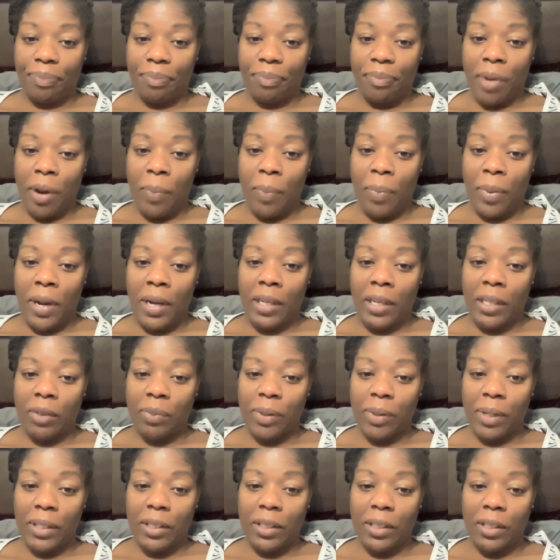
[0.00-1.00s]
My body's
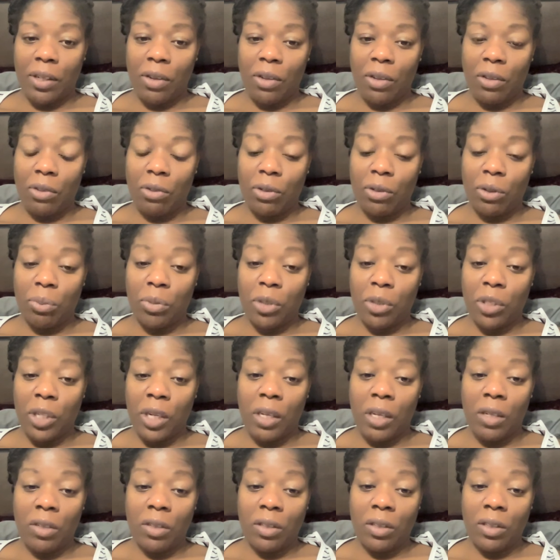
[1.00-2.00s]
about to go through some
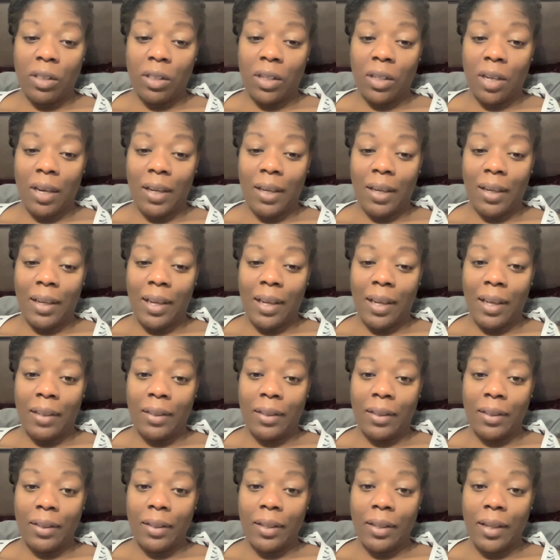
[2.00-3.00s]
changes and I can
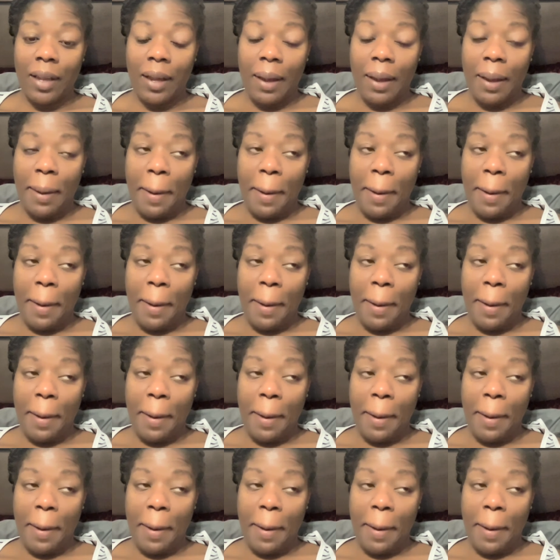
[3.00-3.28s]
handle it.